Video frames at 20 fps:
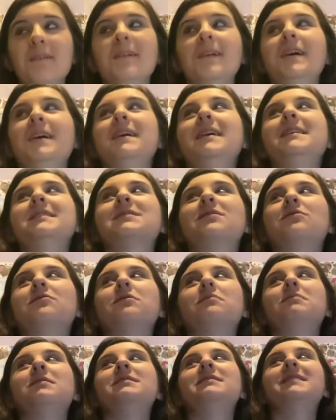It's got the
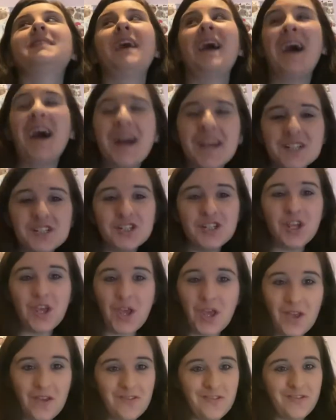most
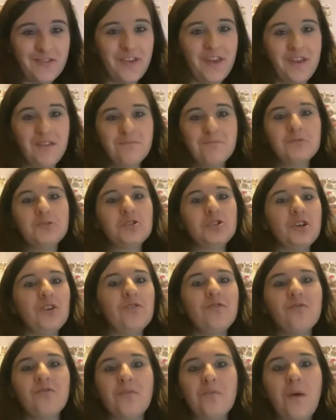catchy theme
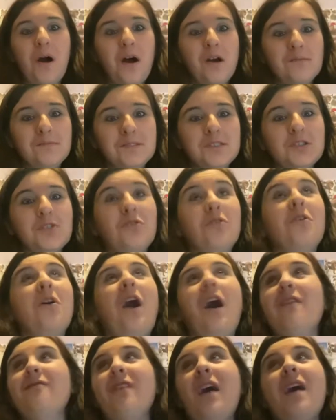tune from I'm a Score
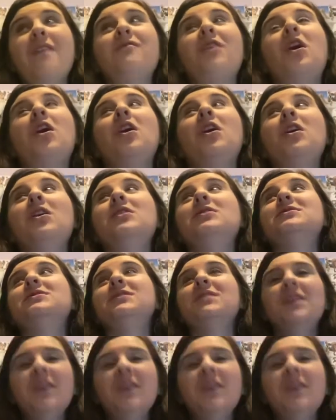I've ever heard.